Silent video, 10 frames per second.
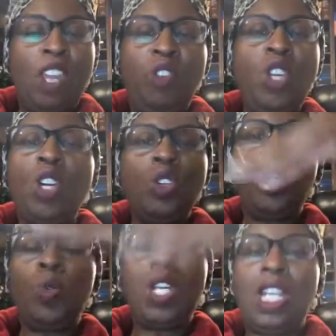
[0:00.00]
If you don't
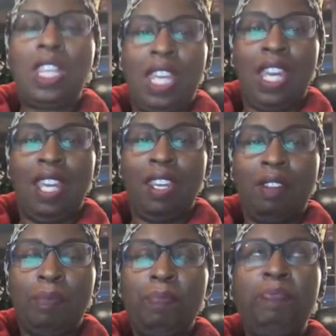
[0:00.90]
do
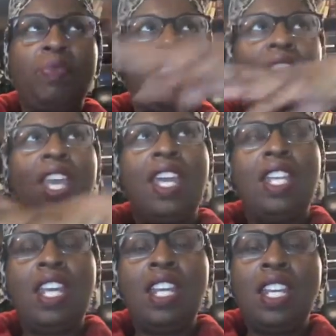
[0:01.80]
anything, at
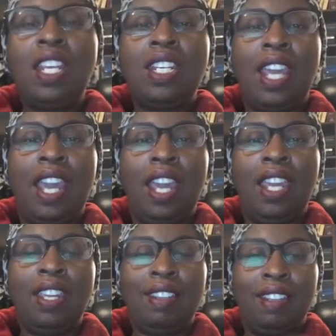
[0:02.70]
the end of the
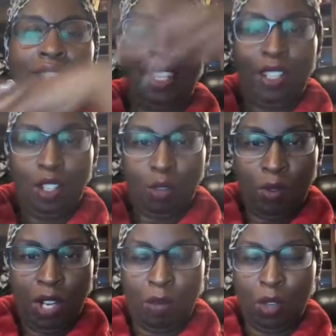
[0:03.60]
day, in your
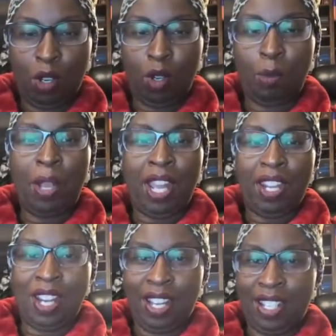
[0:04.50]
red robe
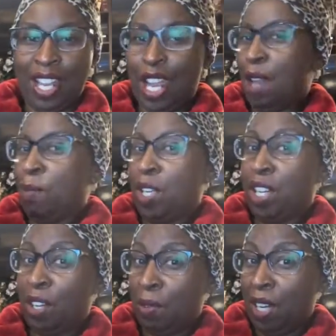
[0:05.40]
at nighttime when you're
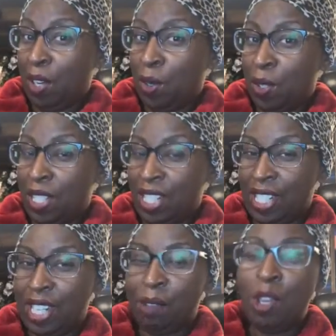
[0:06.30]
getting ready to go to
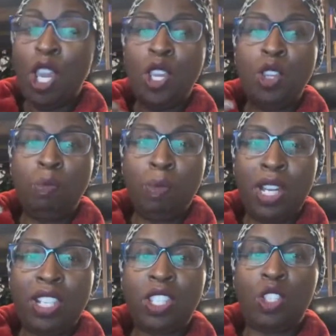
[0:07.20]
sleep, you
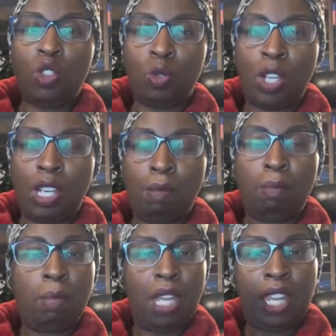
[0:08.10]
must dream
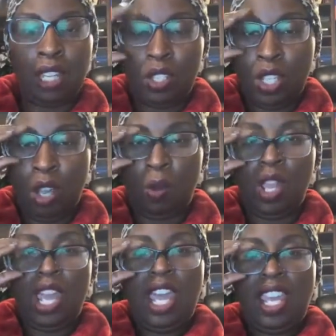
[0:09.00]
big. So
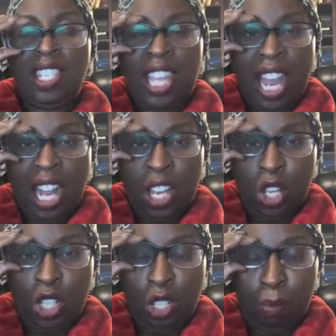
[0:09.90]
it's kind of
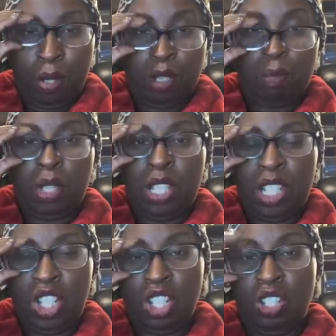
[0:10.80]
good to
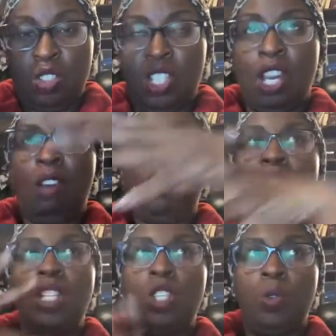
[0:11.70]
position yourself
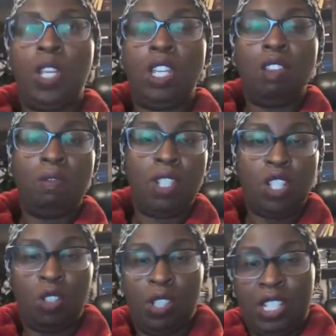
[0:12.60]
into a good
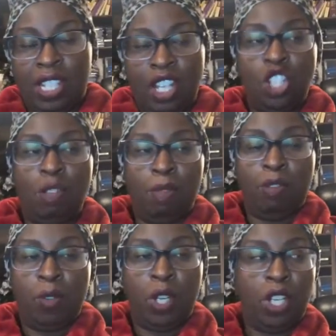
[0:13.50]
visualization
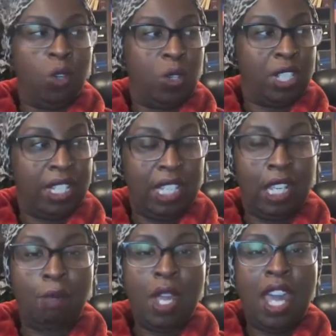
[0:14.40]
before you go to
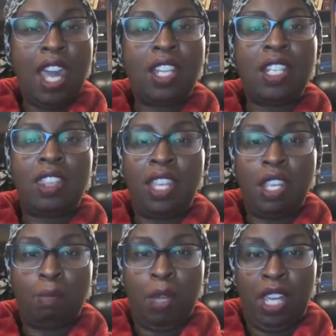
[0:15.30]
sleep and to
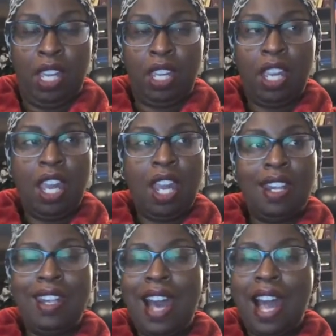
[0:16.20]
think big.
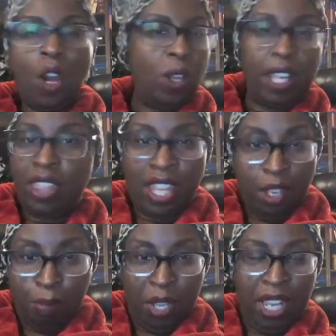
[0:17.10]
Not only
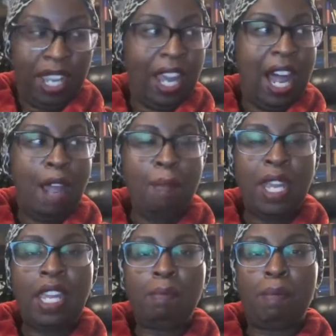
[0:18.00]
think big, I
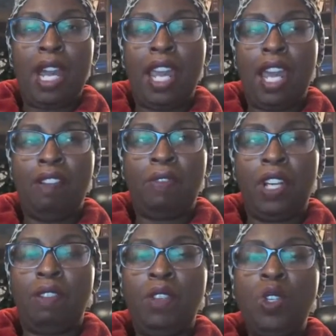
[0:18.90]
make it my
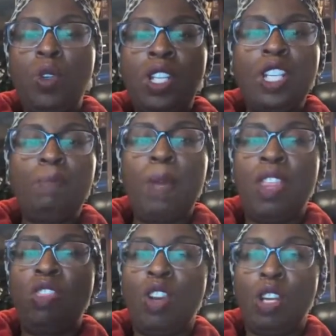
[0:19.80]
effort. If you only
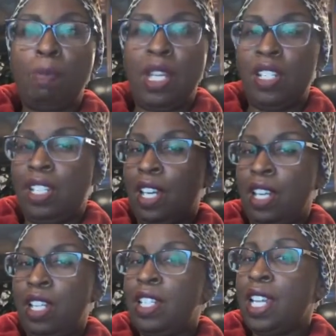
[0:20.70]
spend 30 minutes, and
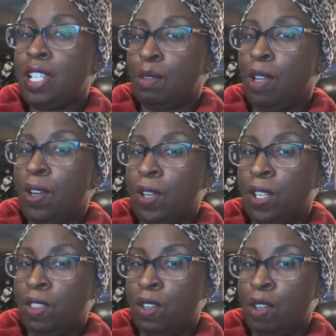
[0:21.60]
it takes longer
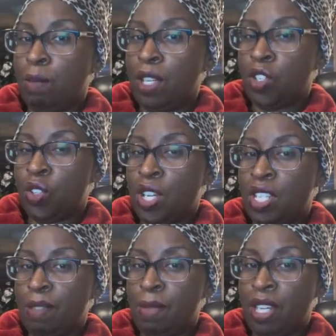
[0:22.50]
than 30 minutes,
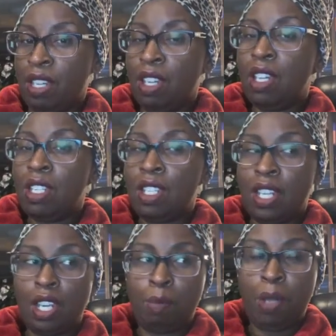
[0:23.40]
trust me, to
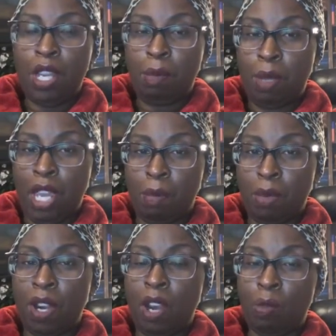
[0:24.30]
get a pen and
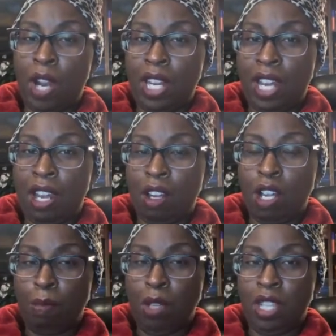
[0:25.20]
paper and write down a
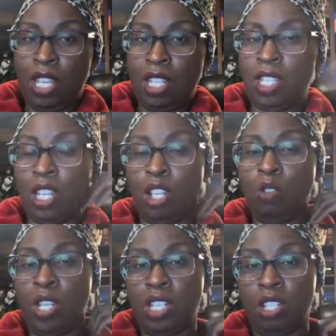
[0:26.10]
couple of things that
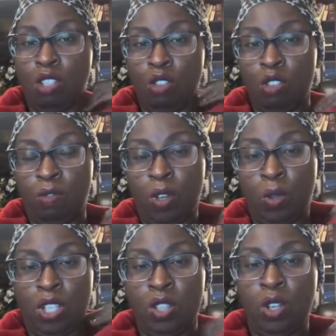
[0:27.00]
you need to do to
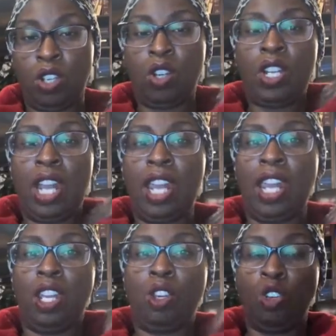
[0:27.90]
focus on your
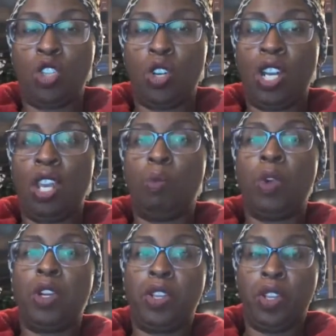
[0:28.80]
day and your journey and
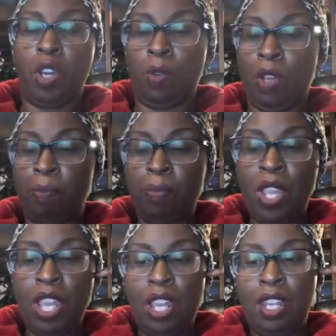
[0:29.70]
where you're going.
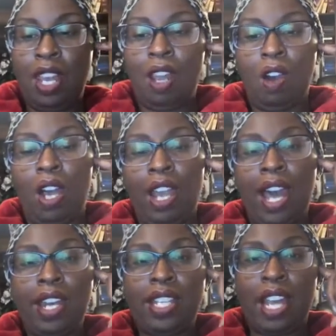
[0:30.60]
Now, a
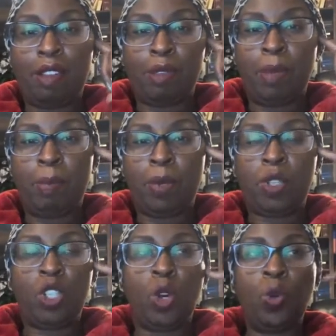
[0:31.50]
lot of times people
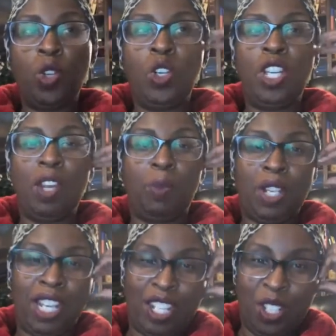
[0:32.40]
are so good at
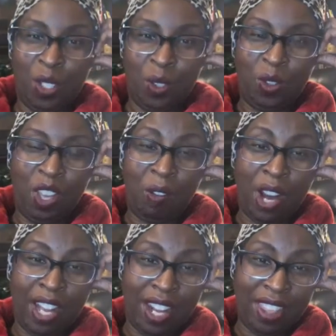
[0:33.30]
what they do, they
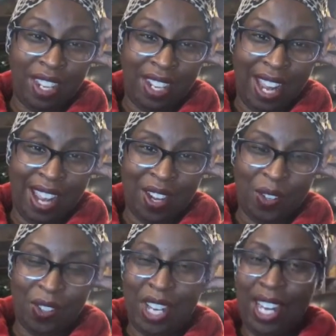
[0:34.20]
write nothing down.
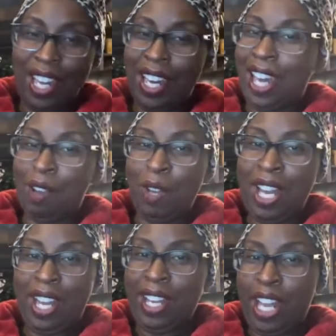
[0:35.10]
I'm
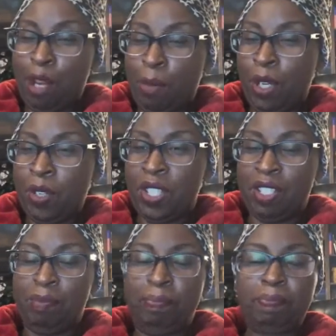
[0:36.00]
not that kind of person.